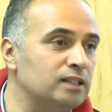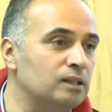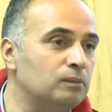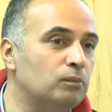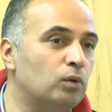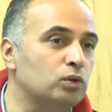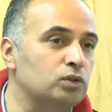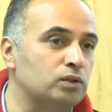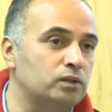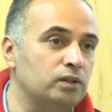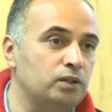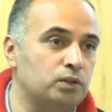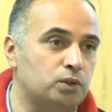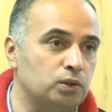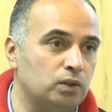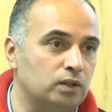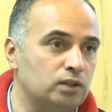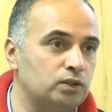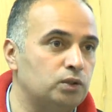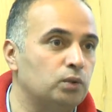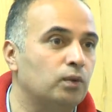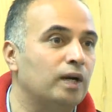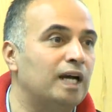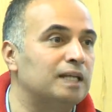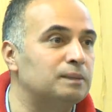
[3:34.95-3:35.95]
and most of the
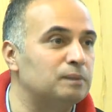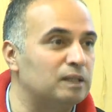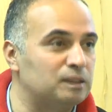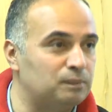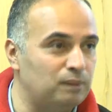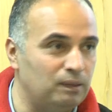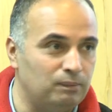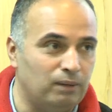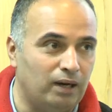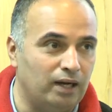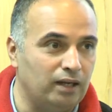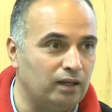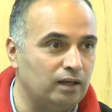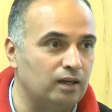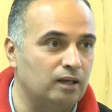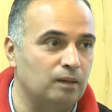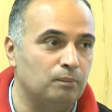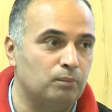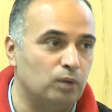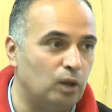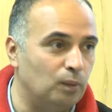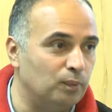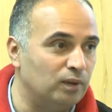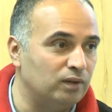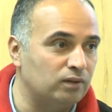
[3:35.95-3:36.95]
insurance you guys must be buying, I can
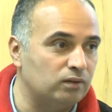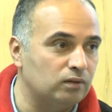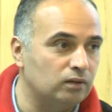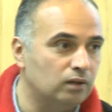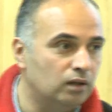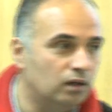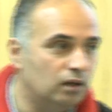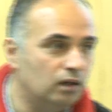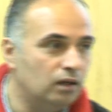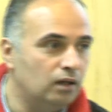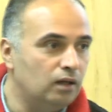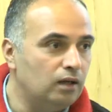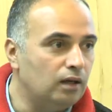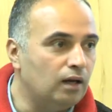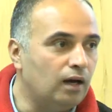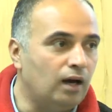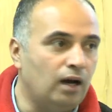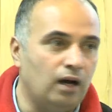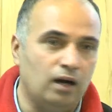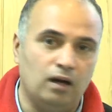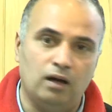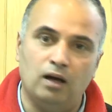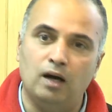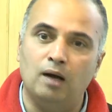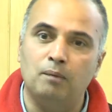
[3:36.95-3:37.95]
promise,
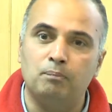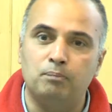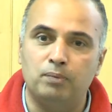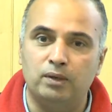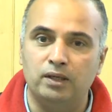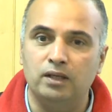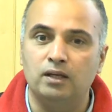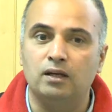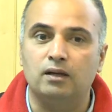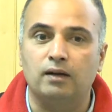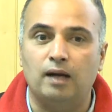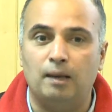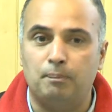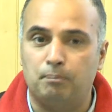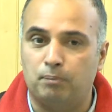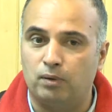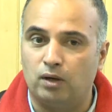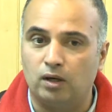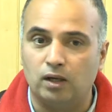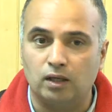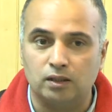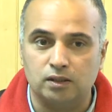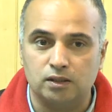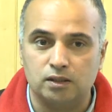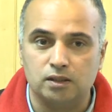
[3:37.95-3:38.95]
are, are pretty crap
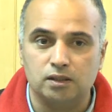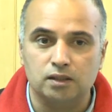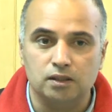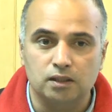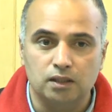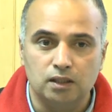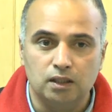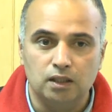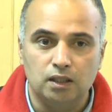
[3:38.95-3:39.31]
products.